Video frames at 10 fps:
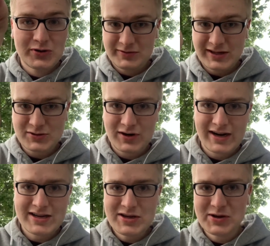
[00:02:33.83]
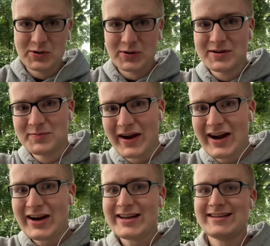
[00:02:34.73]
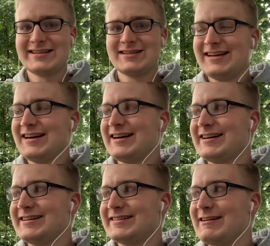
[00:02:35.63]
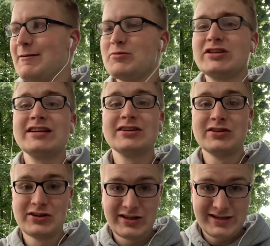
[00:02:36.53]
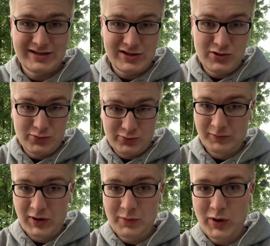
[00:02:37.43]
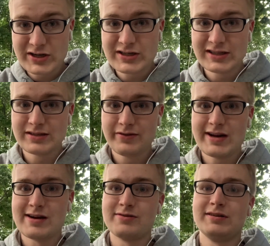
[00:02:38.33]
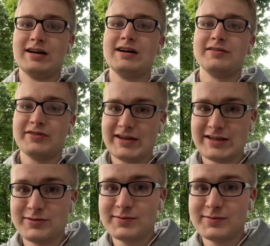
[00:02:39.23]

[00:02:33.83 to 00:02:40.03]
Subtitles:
That's right, you, my audience, and particularly you watching this video. Thank you.